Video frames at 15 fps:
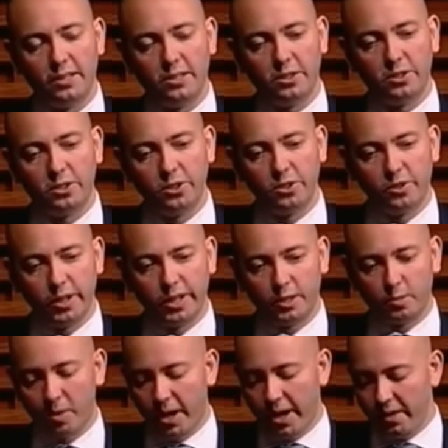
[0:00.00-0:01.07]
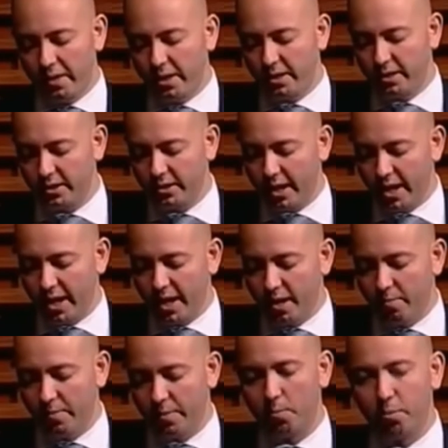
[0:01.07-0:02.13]
just to explain this
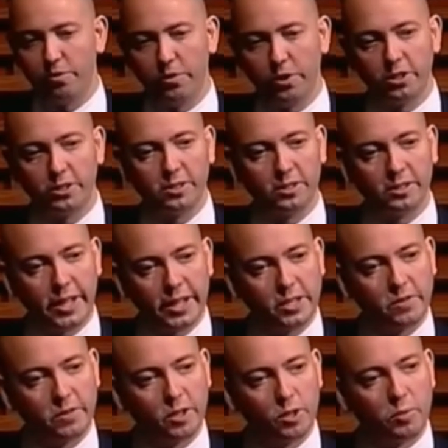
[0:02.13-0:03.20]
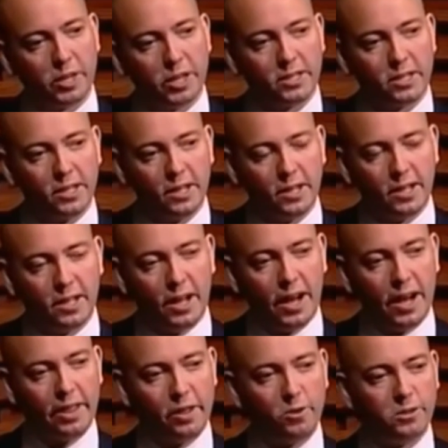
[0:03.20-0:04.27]
perverse incentive a little bit,
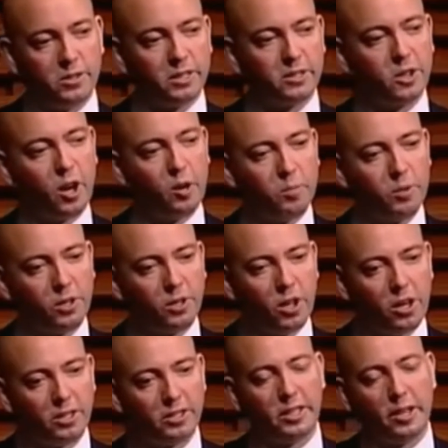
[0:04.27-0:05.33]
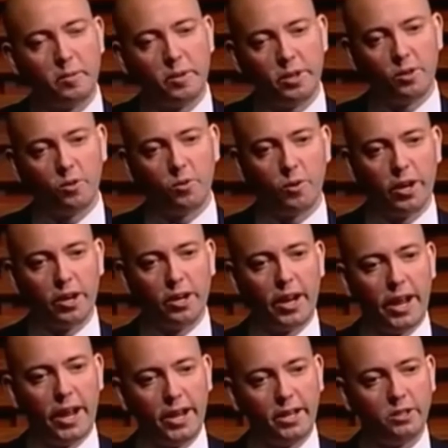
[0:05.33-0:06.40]
there was an example last summer where
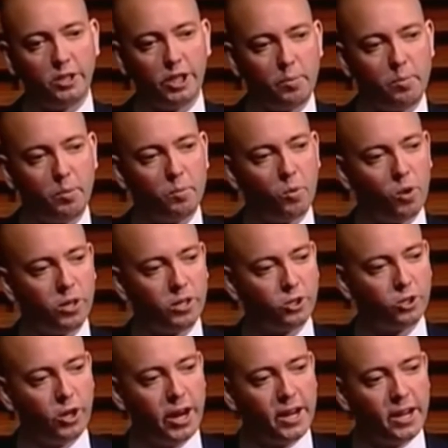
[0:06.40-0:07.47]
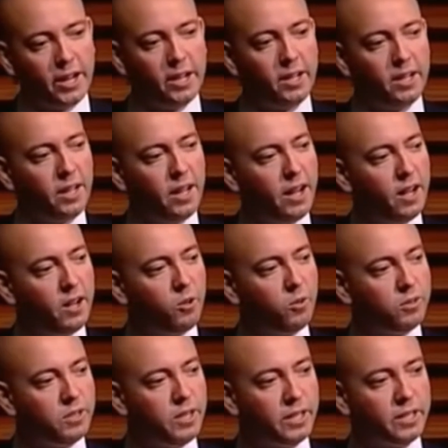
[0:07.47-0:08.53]
a JP Morgan trader who
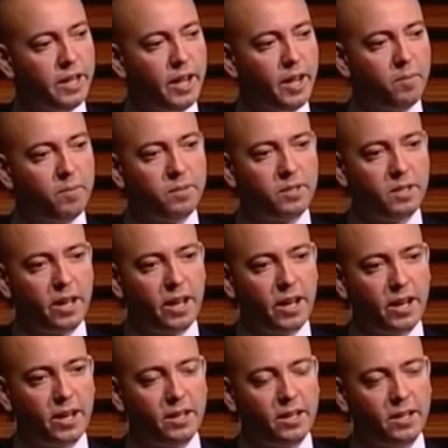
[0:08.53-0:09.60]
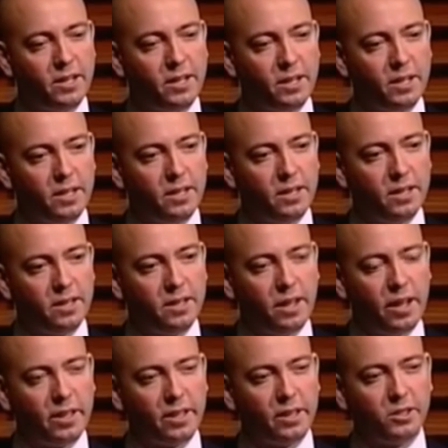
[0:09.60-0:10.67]
was nicknamed, I
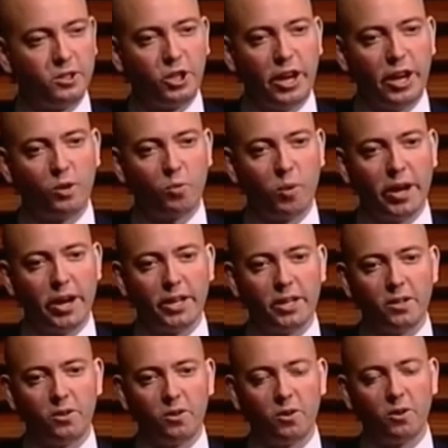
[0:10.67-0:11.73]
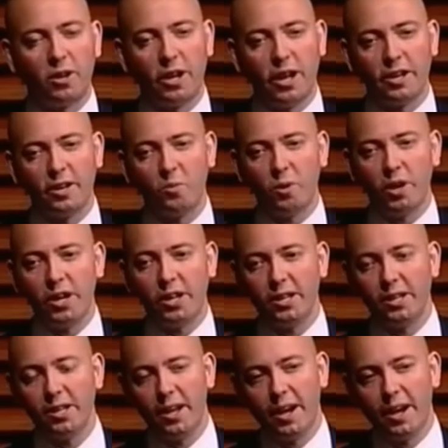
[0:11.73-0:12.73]
think, the giant whale or the London whale,